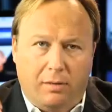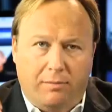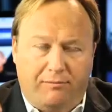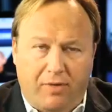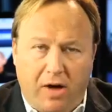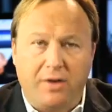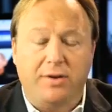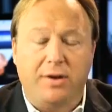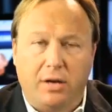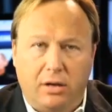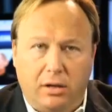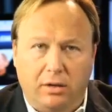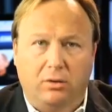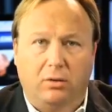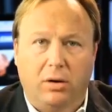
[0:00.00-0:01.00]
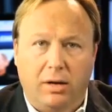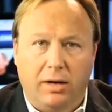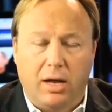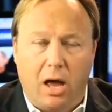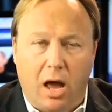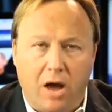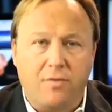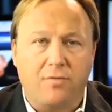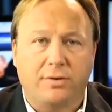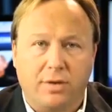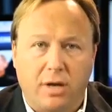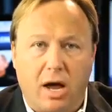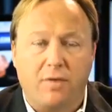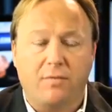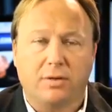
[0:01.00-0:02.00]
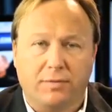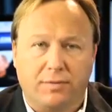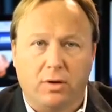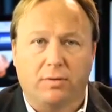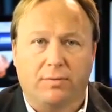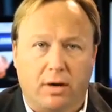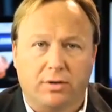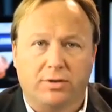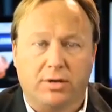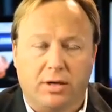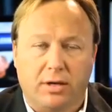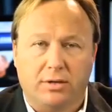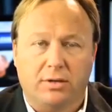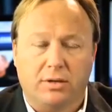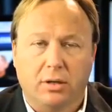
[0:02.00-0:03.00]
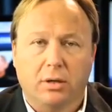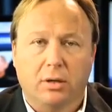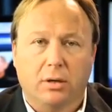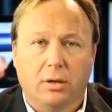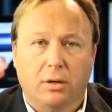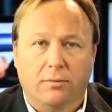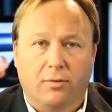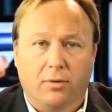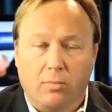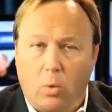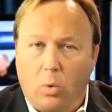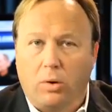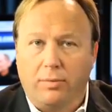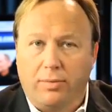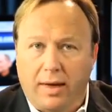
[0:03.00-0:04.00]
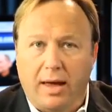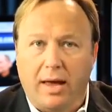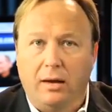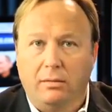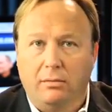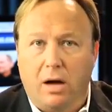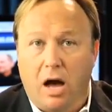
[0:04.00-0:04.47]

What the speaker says: funded literally hundreds and hundreds of universities for more than